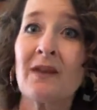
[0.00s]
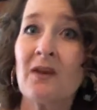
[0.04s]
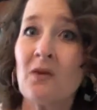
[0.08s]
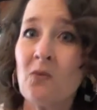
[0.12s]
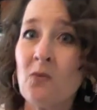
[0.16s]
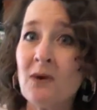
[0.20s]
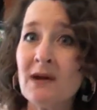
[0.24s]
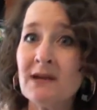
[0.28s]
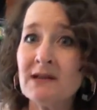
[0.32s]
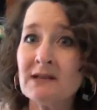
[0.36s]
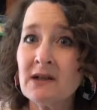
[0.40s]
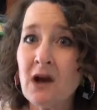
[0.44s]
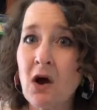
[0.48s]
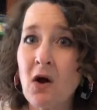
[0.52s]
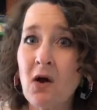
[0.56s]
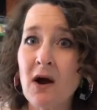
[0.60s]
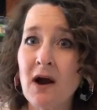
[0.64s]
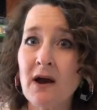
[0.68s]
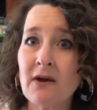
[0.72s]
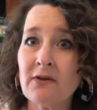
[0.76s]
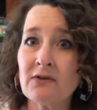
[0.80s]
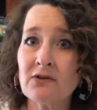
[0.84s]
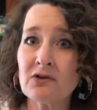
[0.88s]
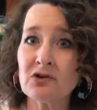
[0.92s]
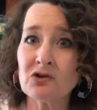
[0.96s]
We saw
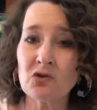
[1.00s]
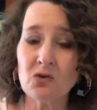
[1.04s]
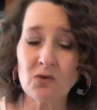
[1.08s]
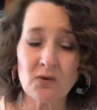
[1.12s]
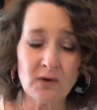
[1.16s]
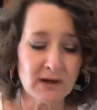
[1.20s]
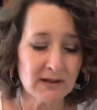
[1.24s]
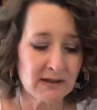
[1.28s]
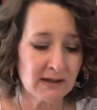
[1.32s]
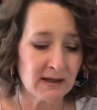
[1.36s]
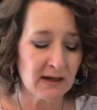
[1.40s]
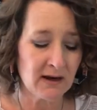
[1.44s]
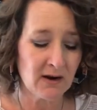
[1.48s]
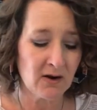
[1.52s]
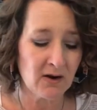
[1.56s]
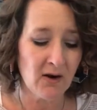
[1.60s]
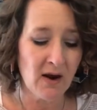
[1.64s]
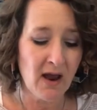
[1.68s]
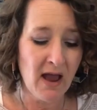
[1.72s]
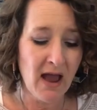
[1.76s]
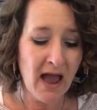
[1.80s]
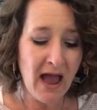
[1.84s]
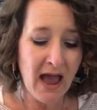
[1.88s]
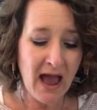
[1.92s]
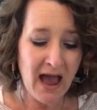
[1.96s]
other stories in here.
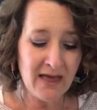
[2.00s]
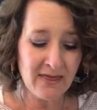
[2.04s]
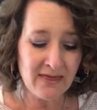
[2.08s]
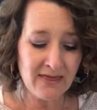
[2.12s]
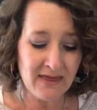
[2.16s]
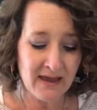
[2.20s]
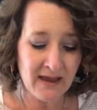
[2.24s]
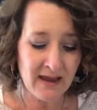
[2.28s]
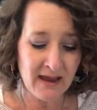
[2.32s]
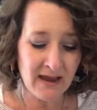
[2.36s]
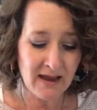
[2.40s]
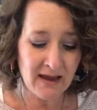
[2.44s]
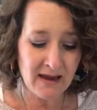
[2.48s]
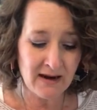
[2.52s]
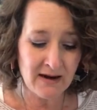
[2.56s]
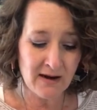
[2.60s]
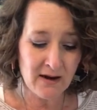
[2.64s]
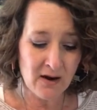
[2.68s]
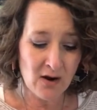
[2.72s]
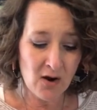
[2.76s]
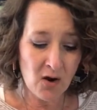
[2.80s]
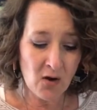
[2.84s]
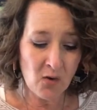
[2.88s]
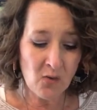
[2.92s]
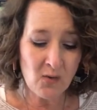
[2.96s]
And then
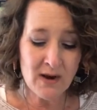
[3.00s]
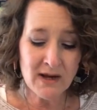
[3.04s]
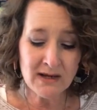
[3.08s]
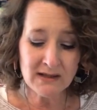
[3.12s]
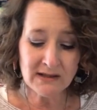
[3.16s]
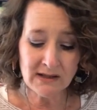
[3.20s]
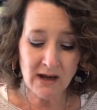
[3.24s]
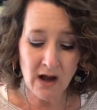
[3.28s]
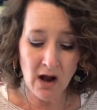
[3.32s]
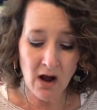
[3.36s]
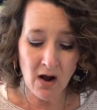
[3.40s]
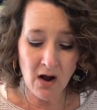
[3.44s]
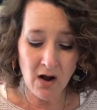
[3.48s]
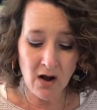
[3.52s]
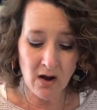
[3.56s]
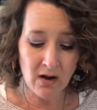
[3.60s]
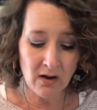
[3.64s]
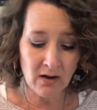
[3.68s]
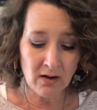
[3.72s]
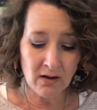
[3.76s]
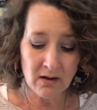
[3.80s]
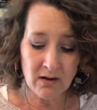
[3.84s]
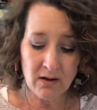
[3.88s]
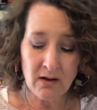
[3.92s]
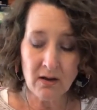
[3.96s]
we saw
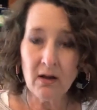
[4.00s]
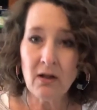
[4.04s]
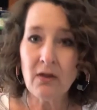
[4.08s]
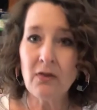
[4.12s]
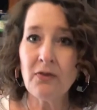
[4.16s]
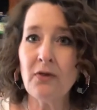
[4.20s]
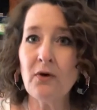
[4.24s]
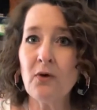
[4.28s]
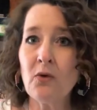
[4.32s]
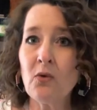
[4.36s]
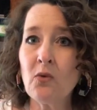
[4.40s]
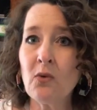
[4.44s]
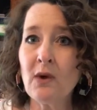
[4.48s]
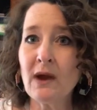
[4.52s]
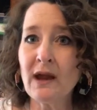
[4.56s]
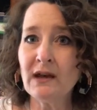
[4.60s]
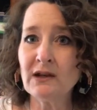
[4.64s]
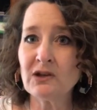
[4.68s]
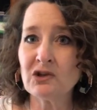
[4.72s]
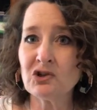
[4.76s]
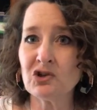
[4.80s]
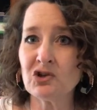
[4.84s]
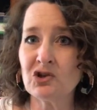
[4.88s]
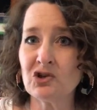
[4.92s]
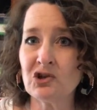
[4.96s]
the witch
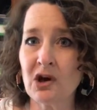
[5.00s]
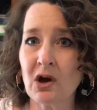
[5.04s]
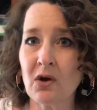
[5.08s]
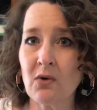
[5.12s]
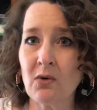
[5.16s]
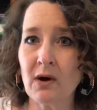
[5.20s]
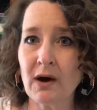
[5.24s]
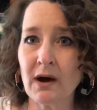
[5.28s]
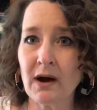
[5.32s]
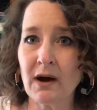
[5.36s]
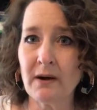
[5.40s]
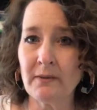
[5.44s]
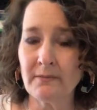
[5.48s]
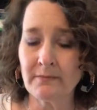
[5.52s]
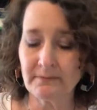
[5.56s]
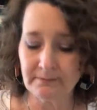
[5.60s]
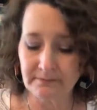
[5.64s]
show up.